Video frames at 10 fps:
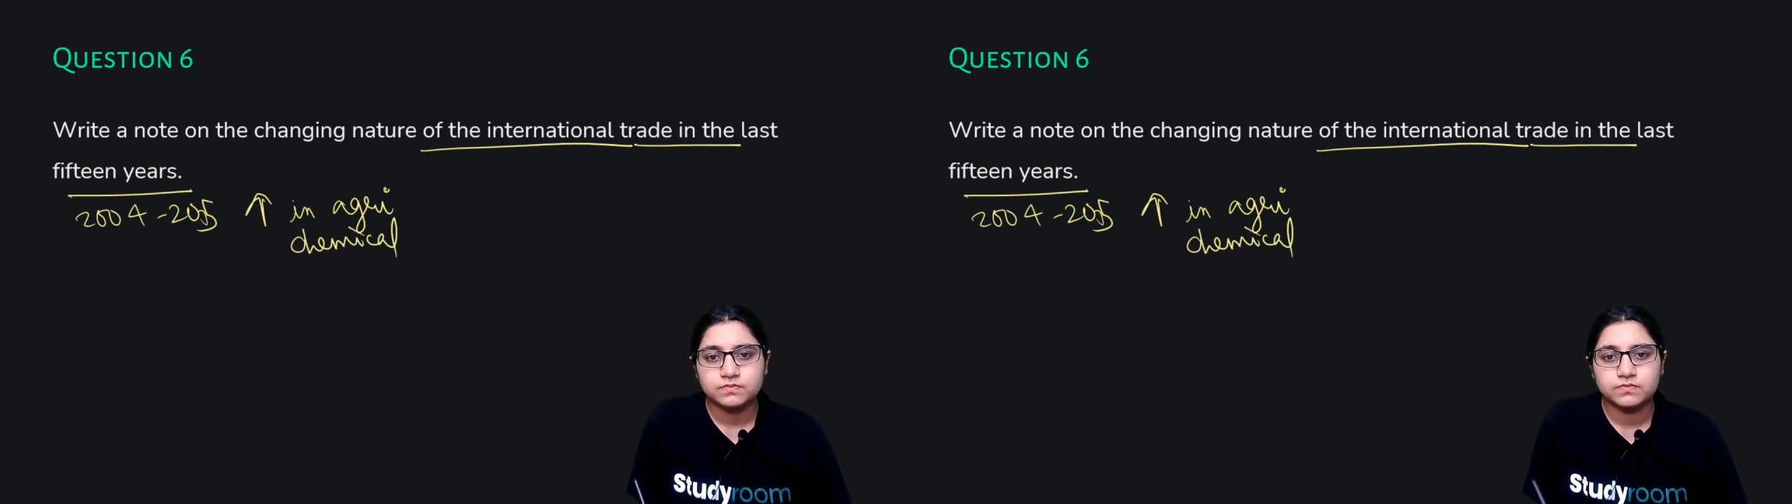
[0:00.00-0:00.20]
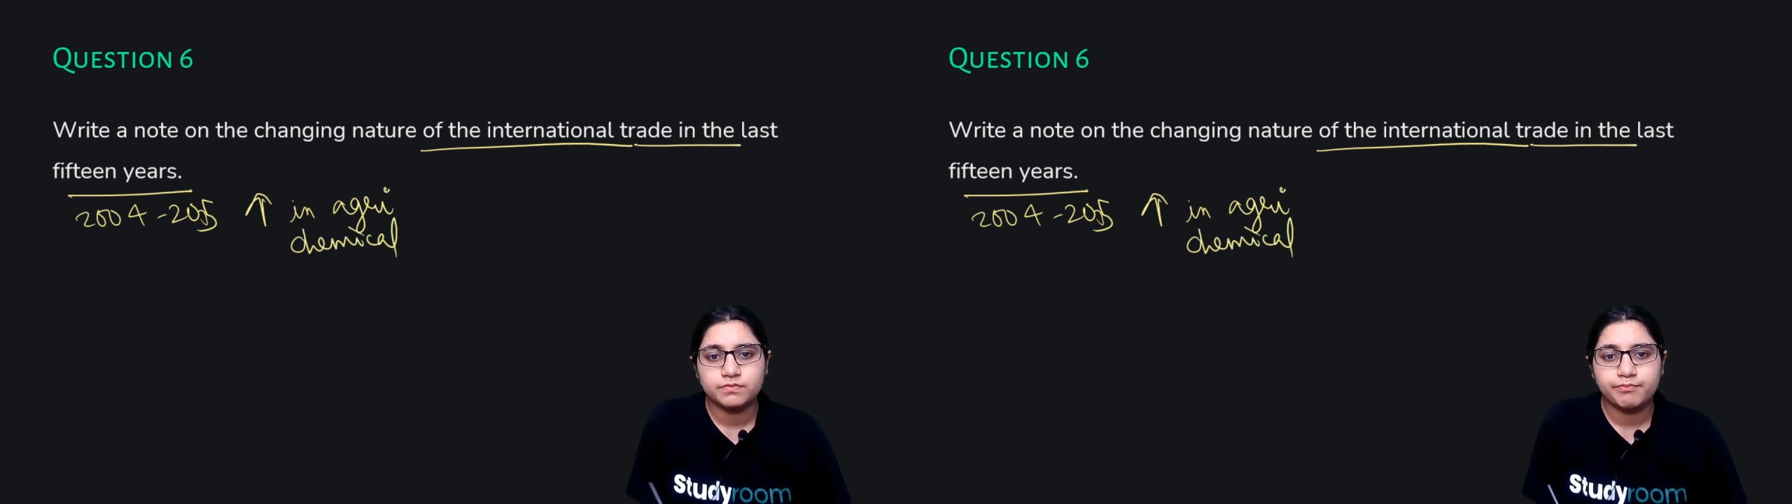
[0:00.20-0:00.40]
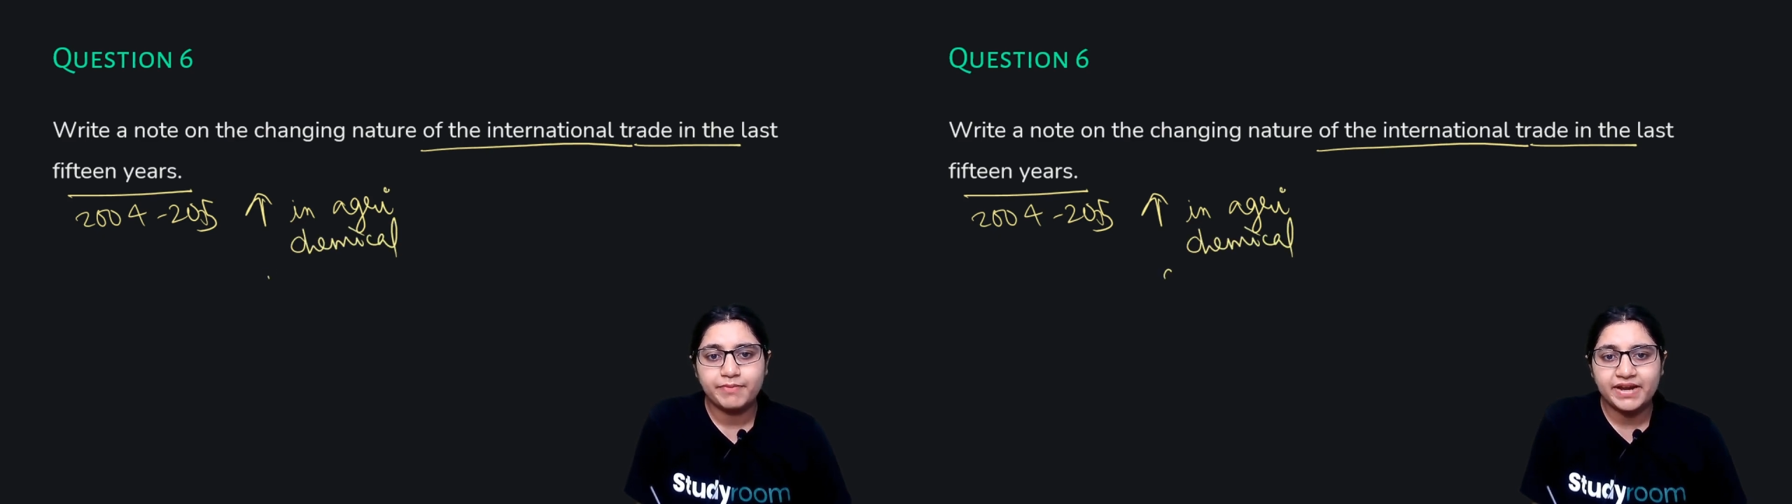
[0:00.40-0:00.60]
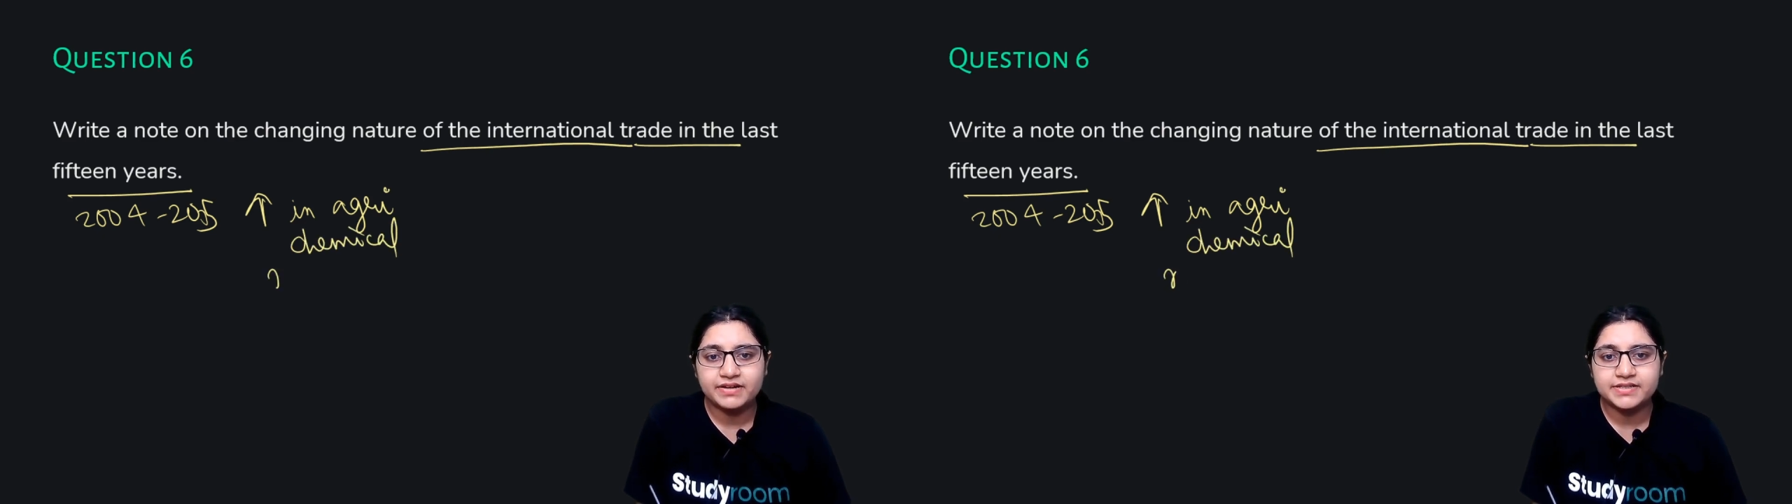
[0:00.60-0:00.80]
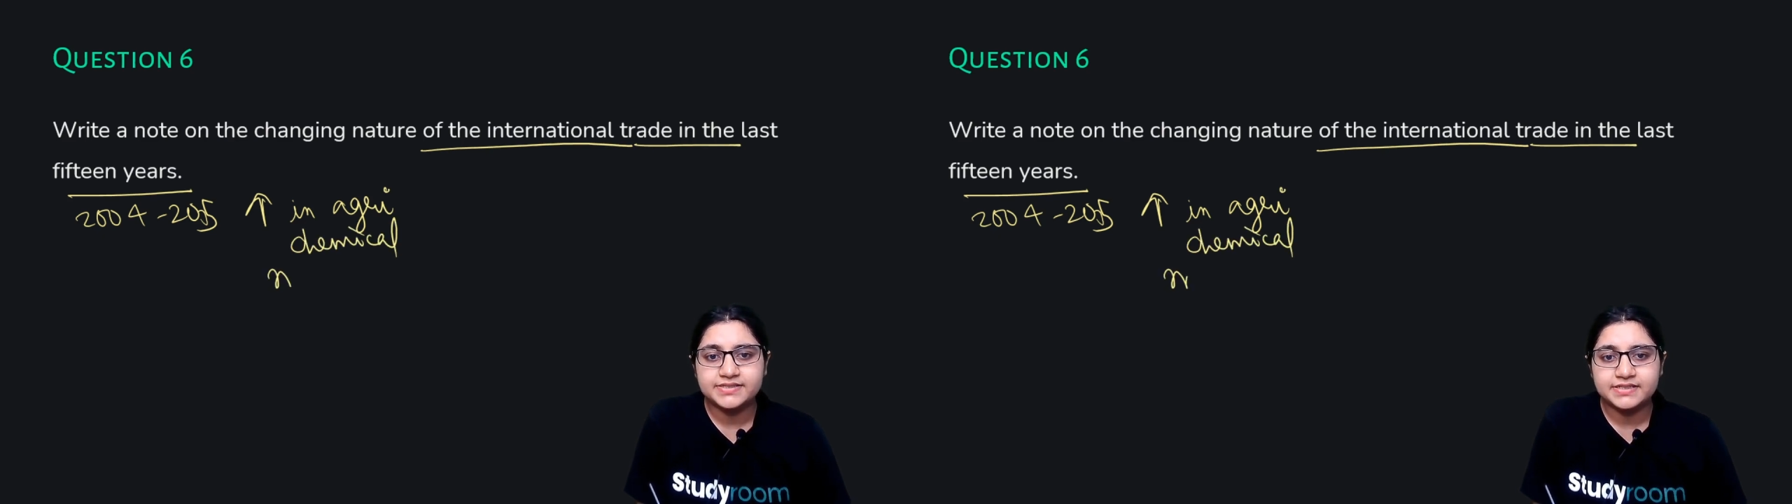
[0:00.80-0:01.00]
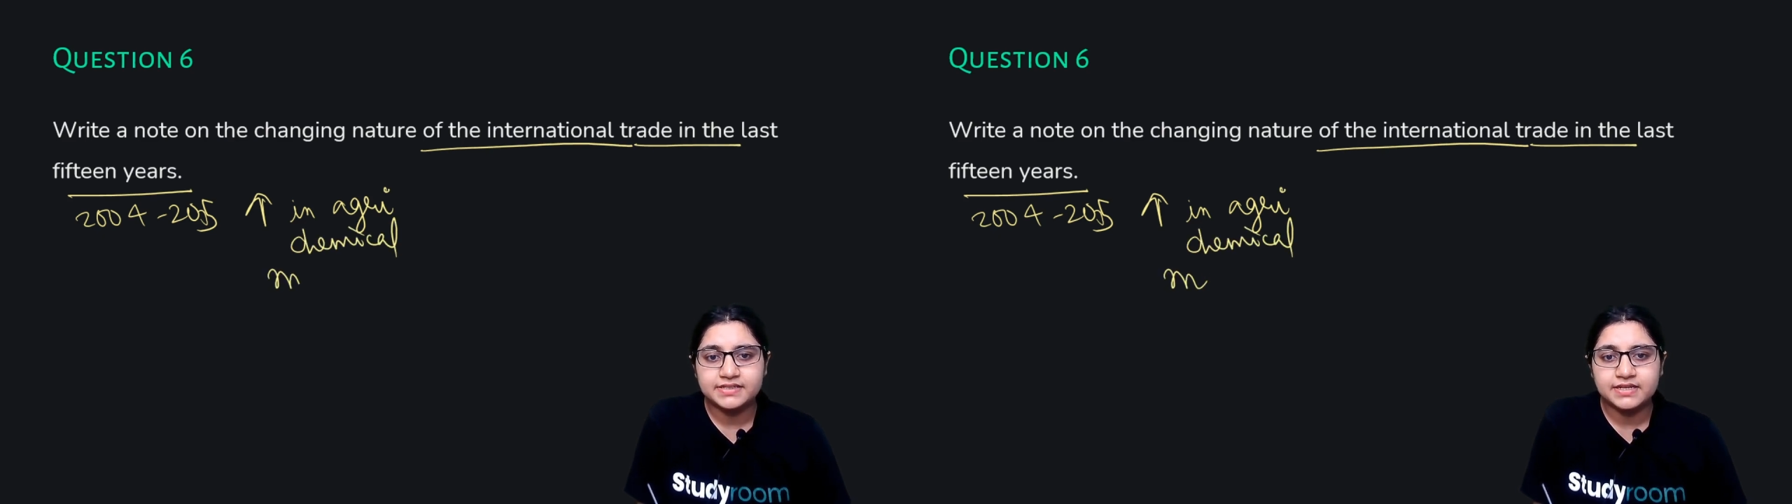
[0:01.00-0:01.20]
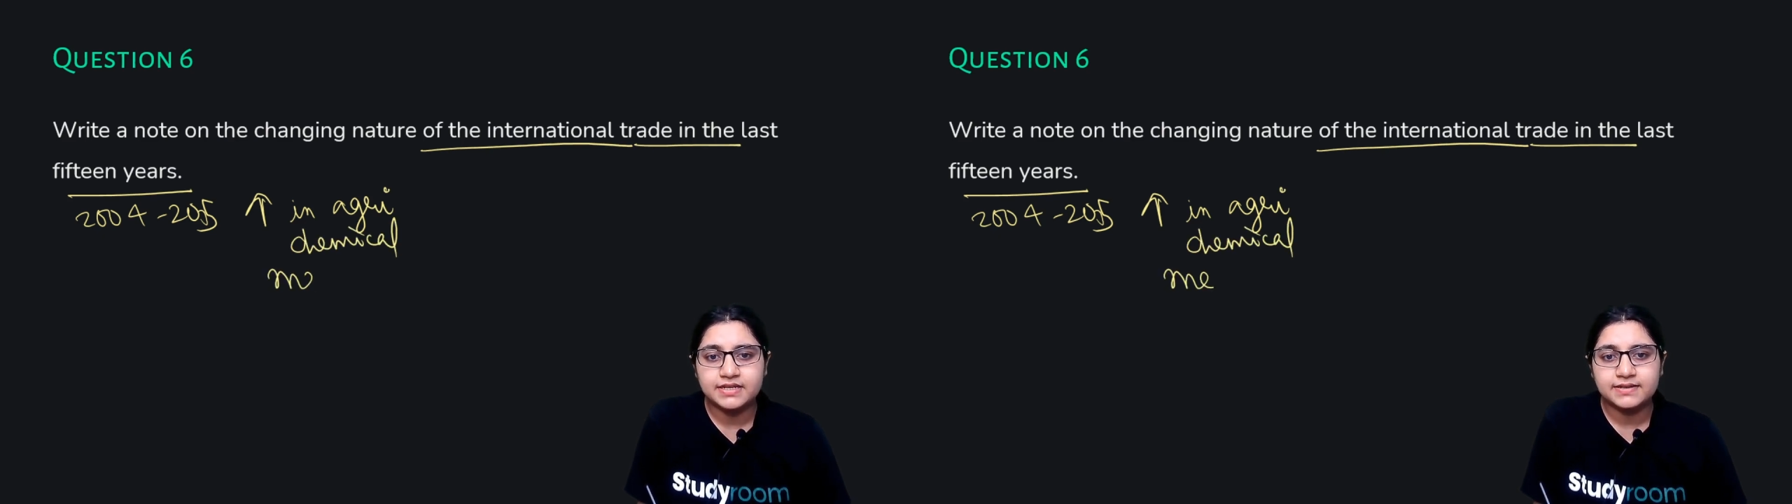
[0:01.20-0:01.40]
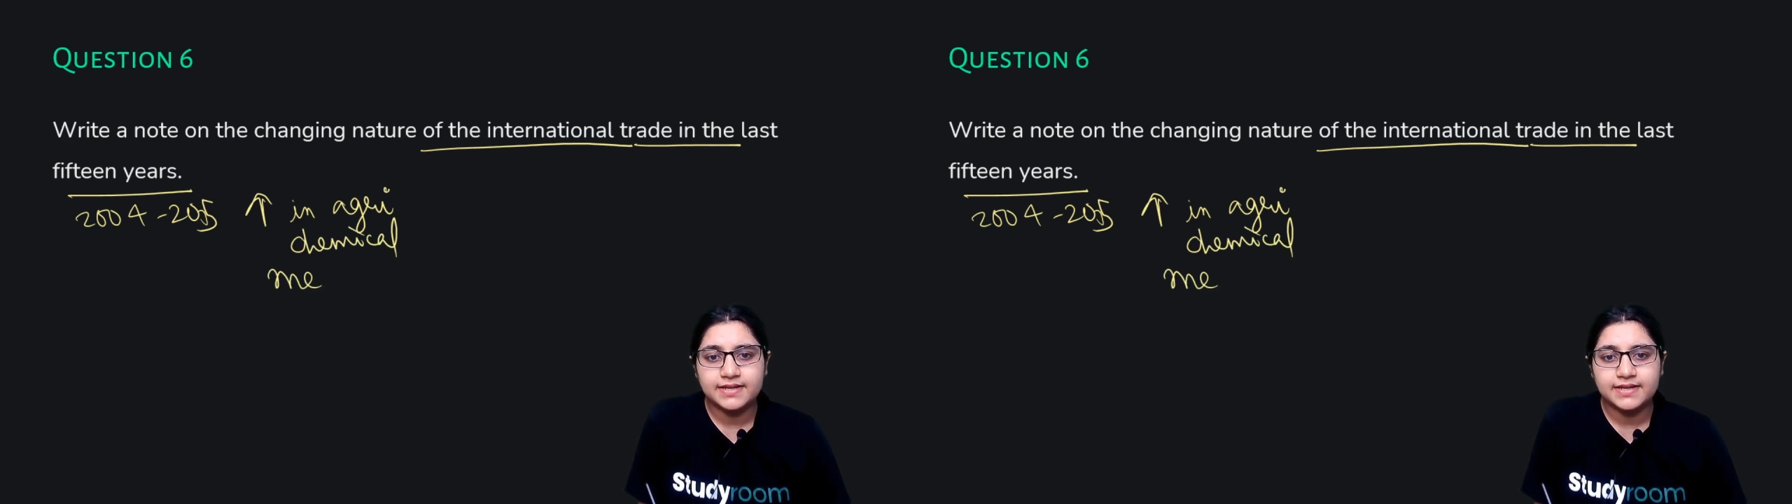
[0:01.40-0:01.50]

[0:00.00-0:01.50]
medicinal